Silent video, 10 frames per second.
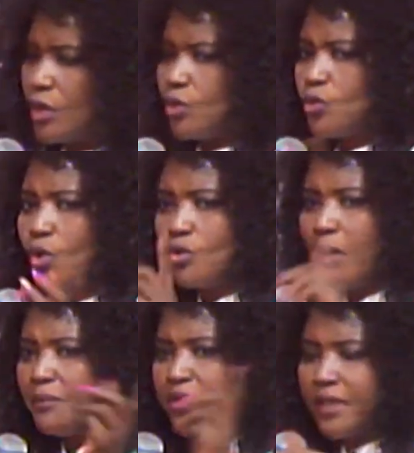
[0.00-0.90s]
No
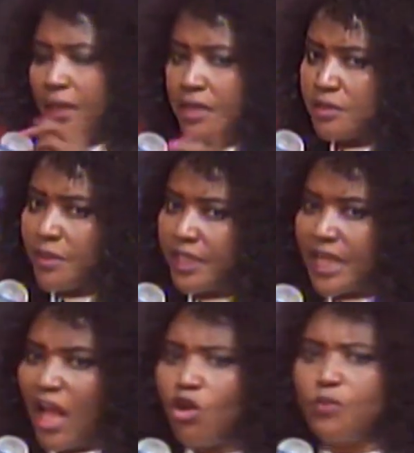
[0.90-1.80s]
human being can explain
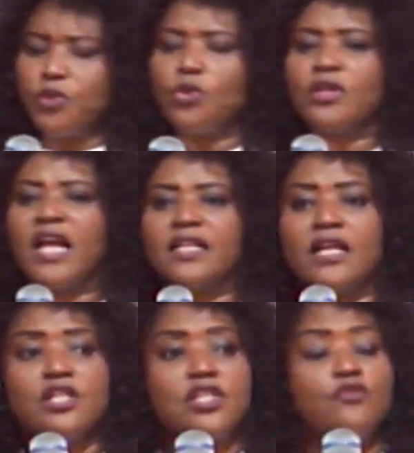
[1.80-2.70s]
it. I hope you know that
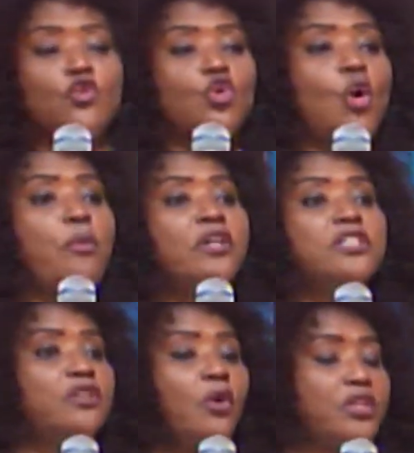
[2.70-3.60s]
there is even
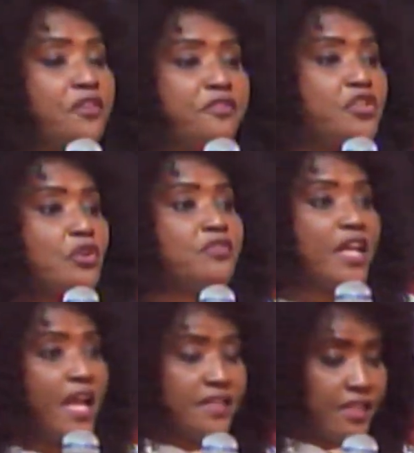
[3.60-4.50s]
nobody on the face of
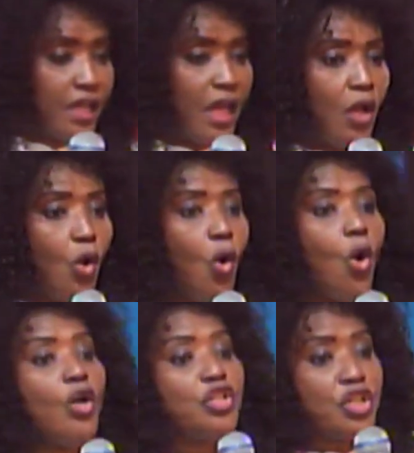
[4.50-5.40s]
the earth
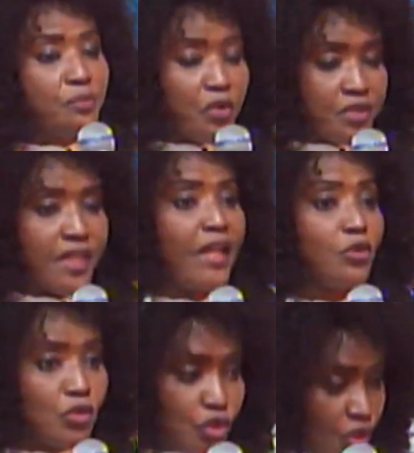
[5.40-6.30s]
or demons that
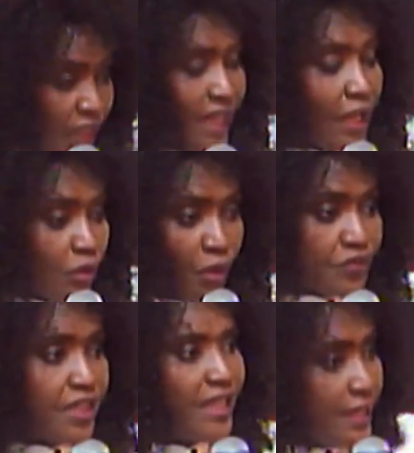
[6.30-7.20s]
Satan loves.